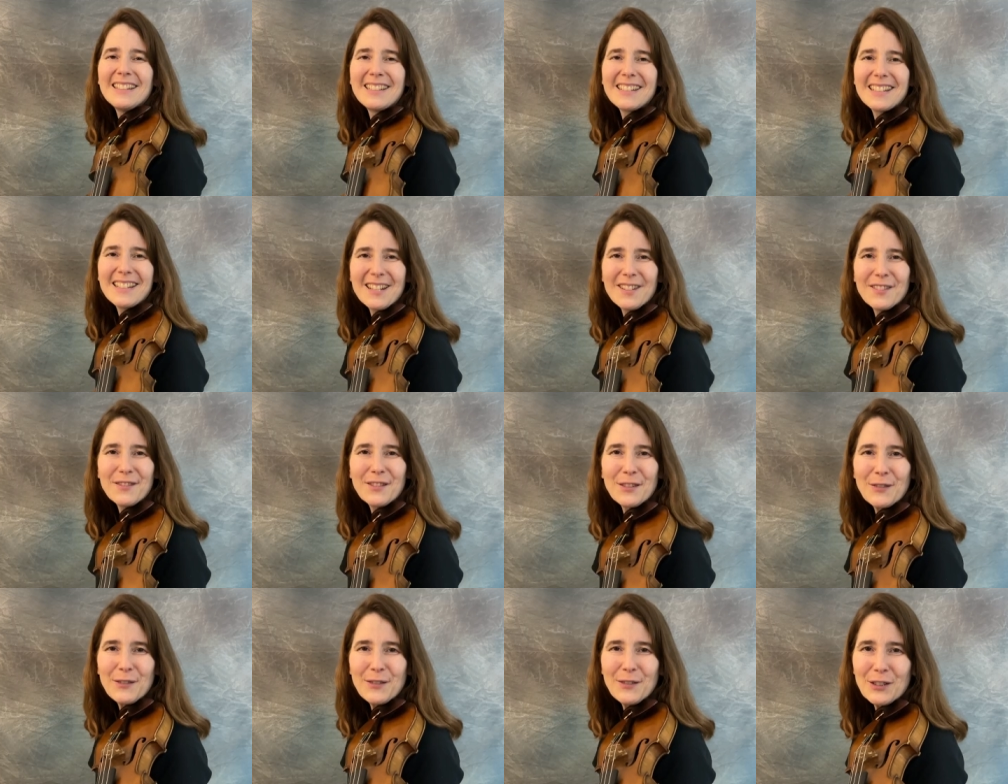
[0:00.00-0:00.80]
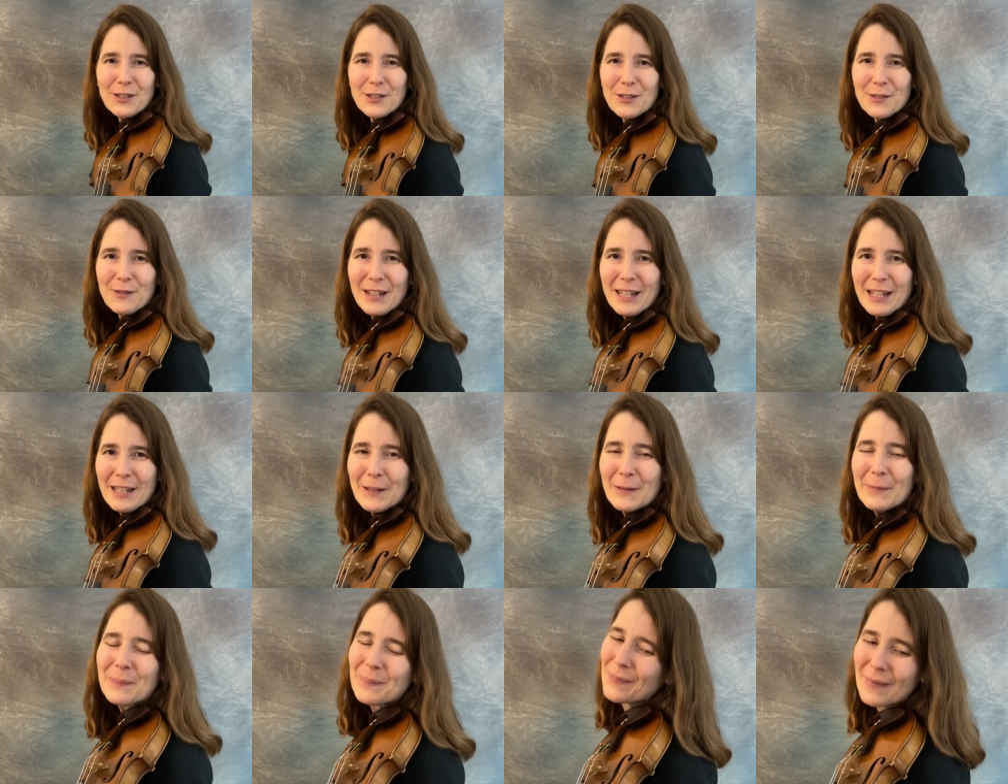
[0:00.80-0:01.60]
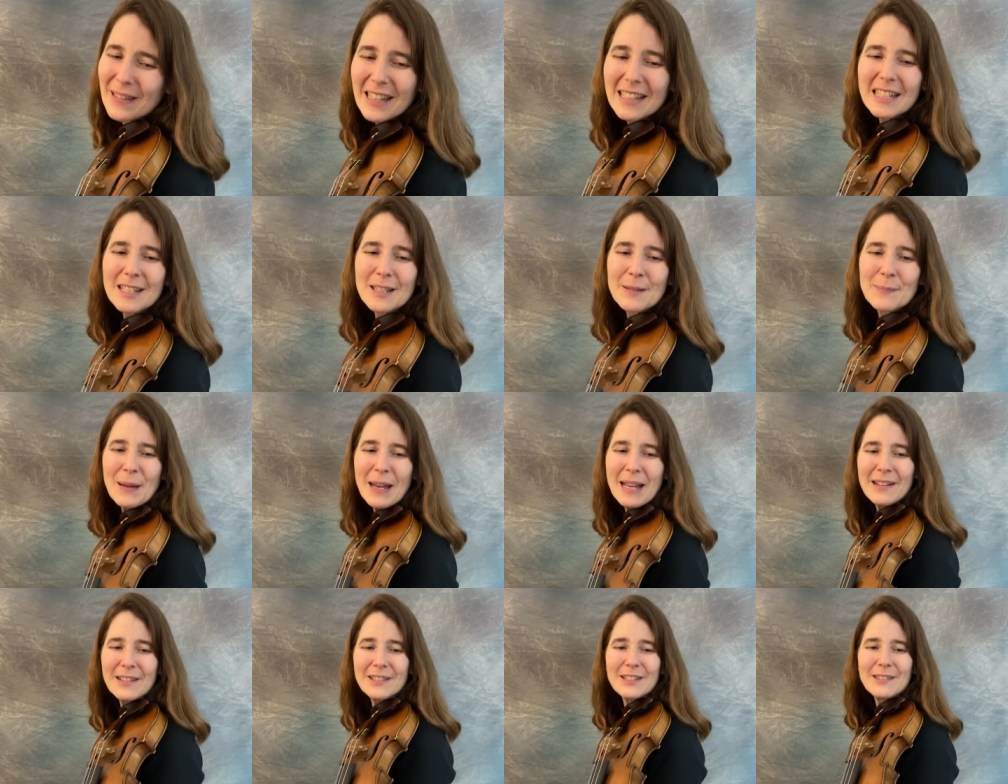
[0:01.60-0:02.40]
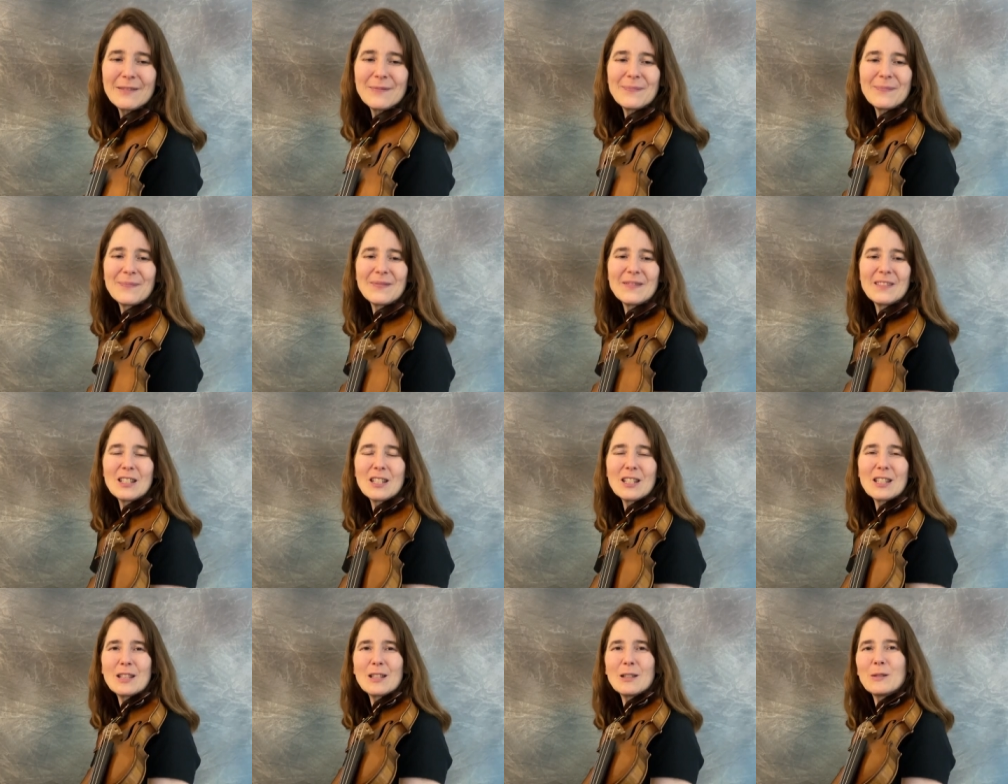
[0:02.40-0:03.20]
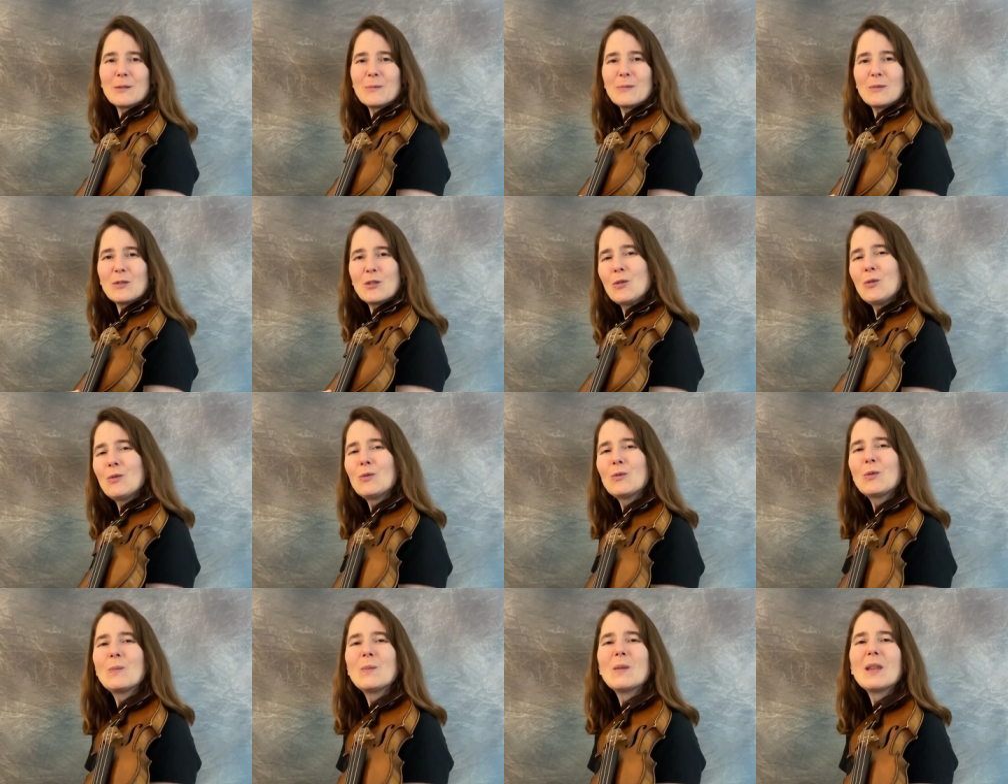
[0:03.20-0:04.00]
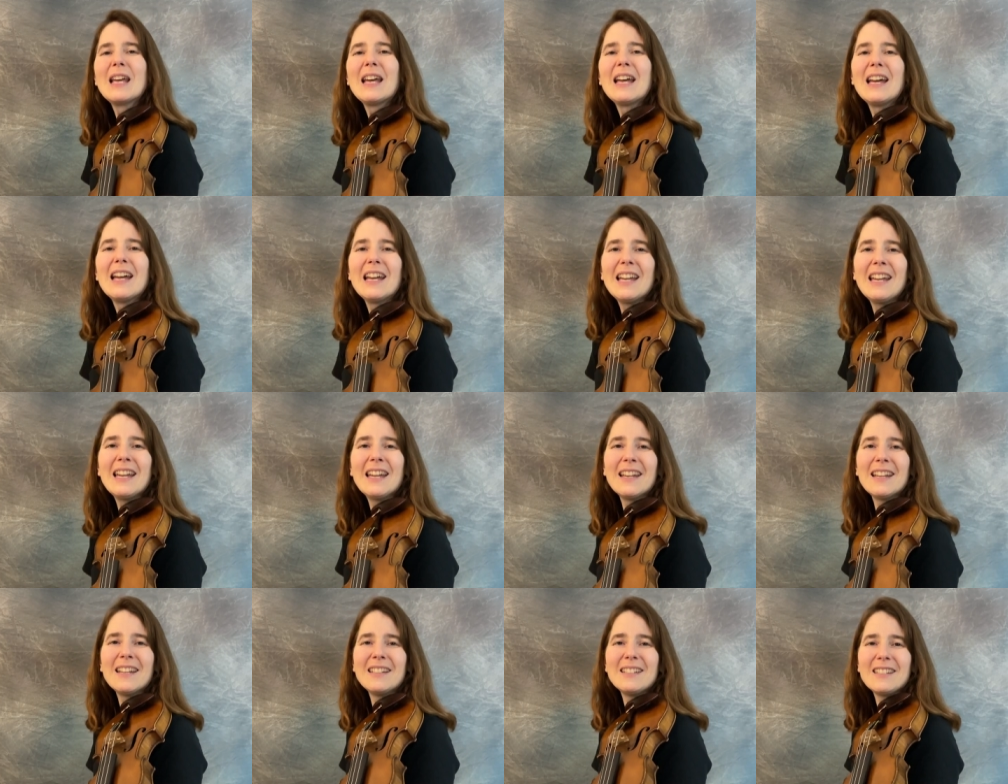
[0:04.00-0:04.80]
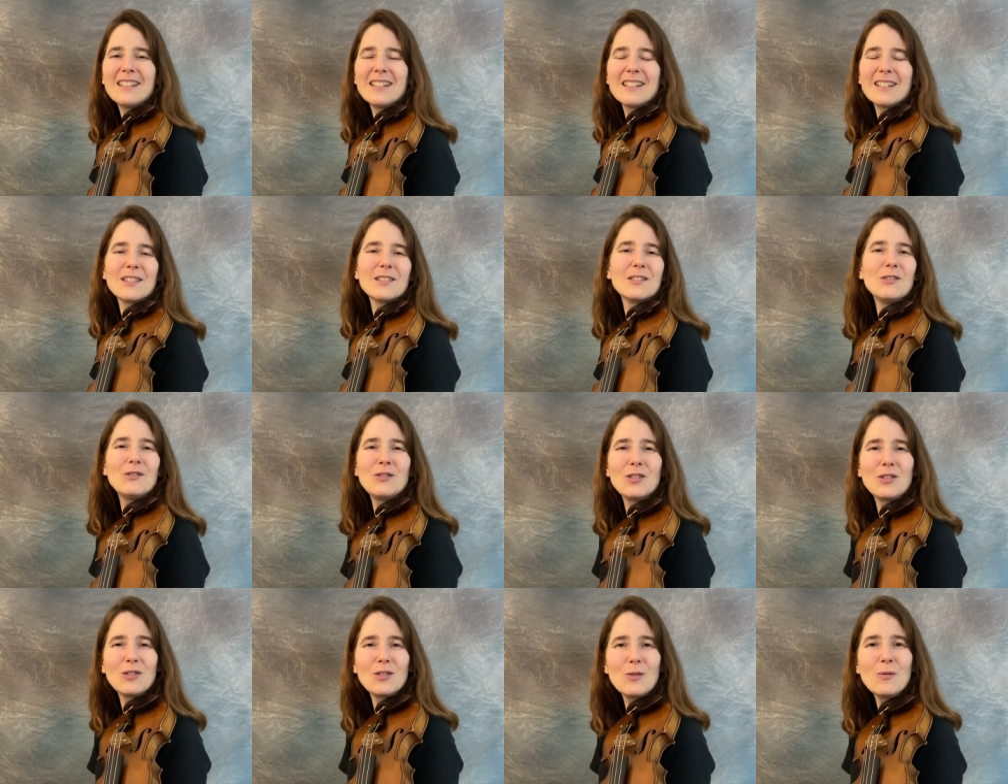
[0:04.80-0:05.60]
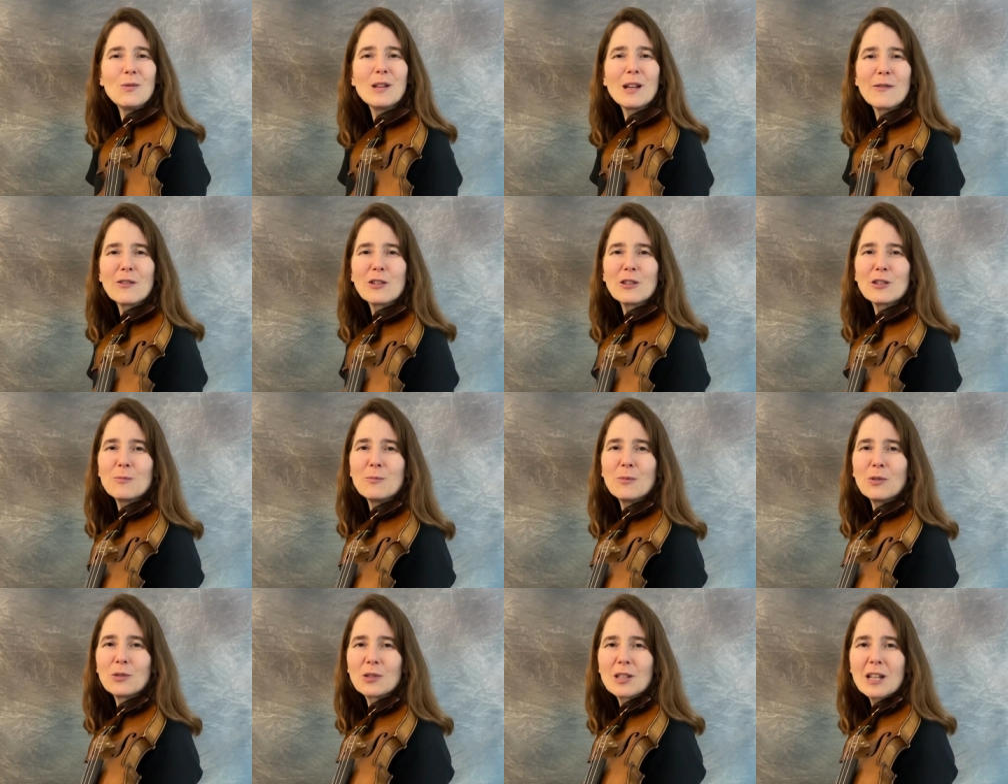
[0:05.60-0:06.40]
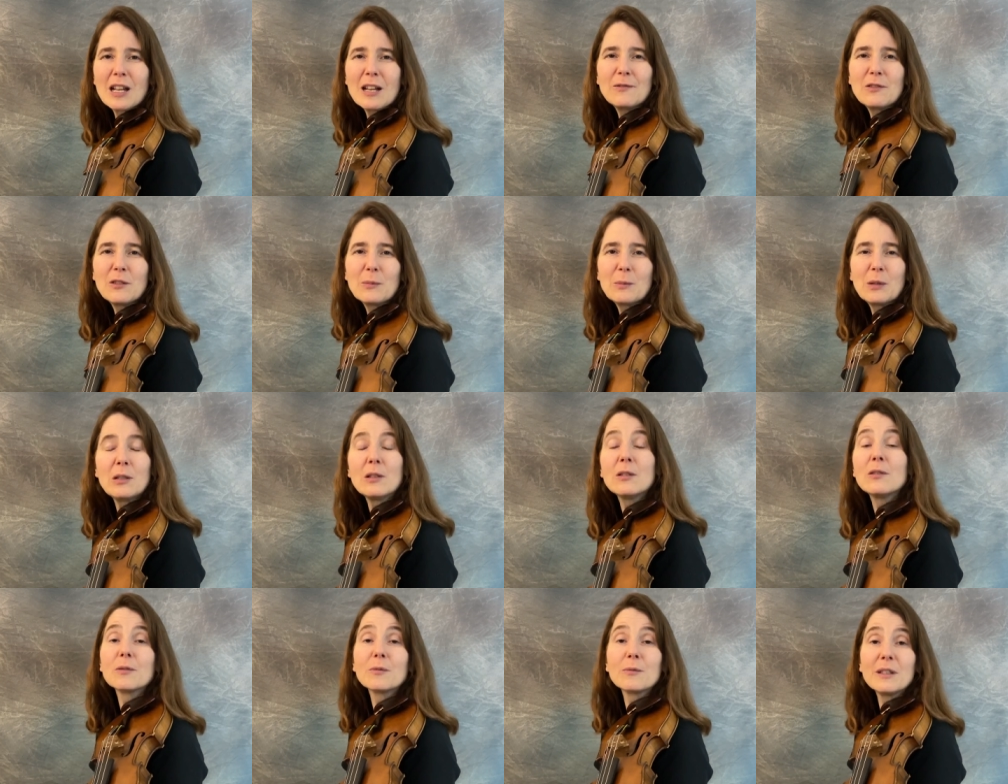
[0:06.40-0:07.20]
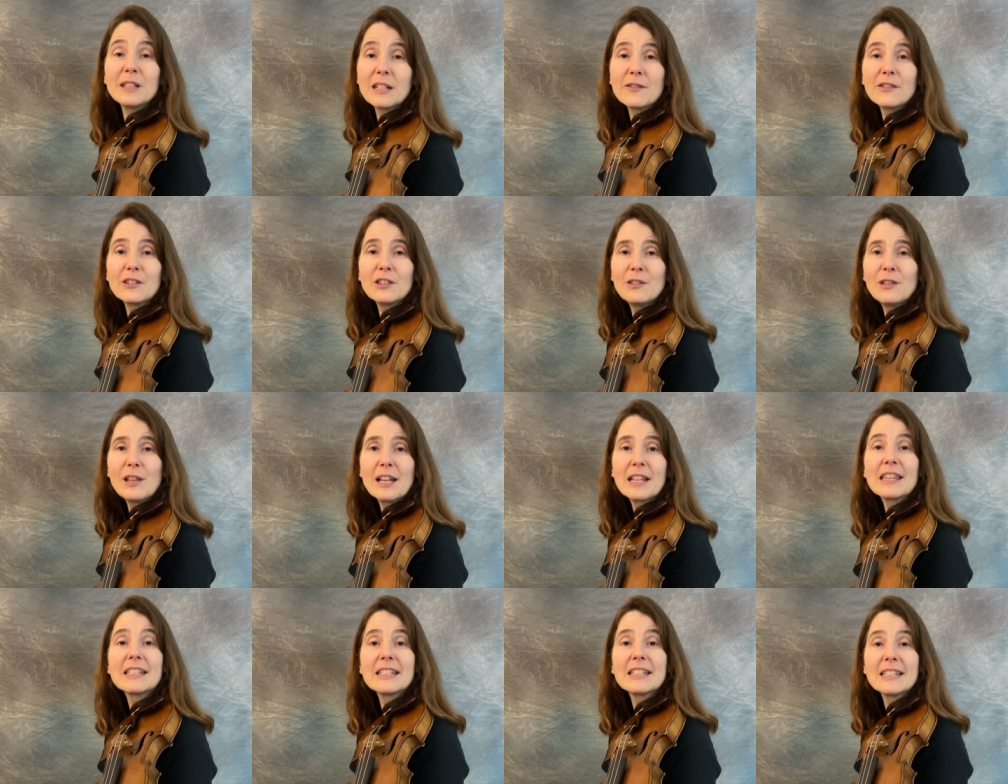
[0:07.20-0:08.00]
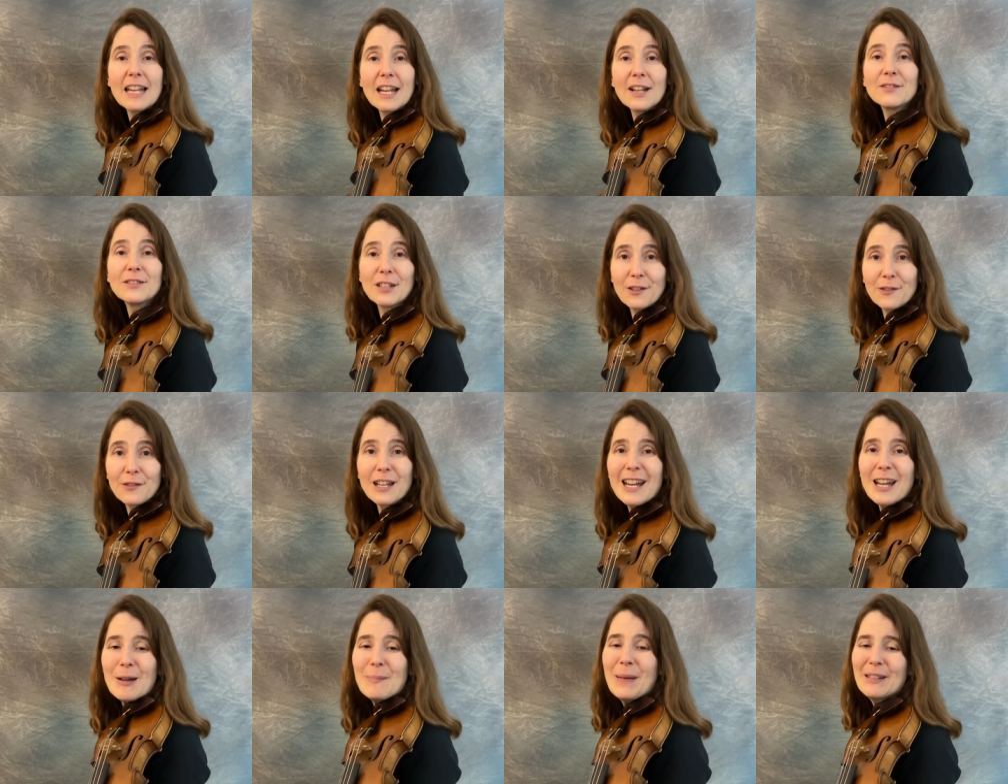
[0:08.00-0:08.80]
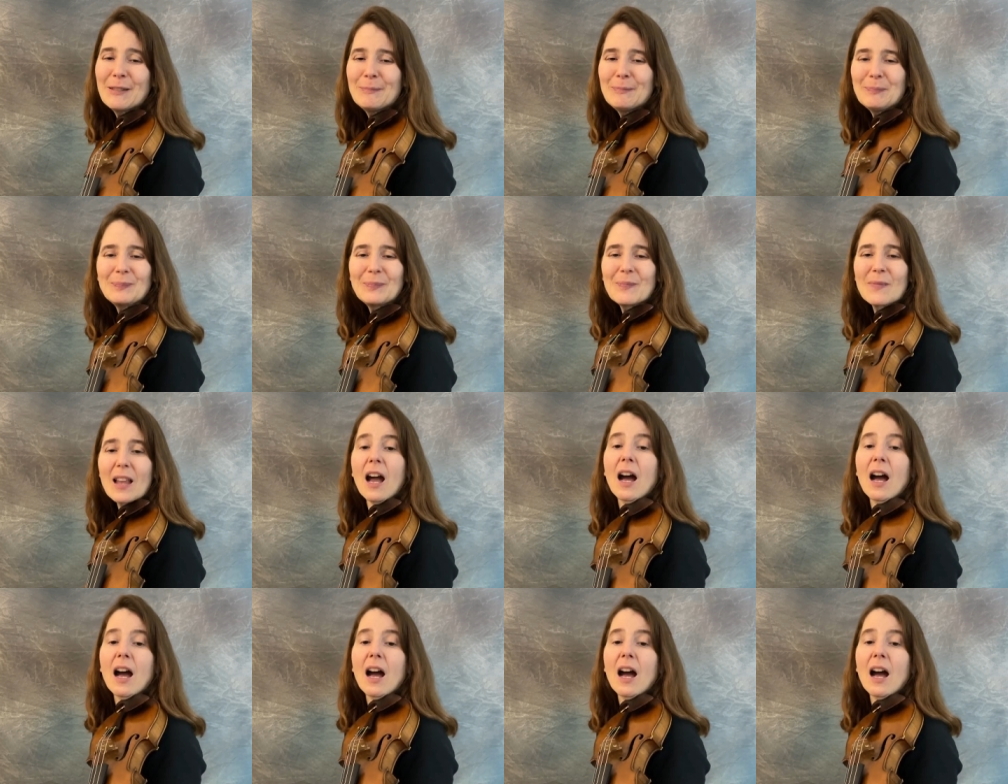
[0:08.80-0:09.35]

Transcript: instead of the first finger. Doesn't matter to the tune, and uh, you just do whatever's most comfortable or whatever you like the sound of better.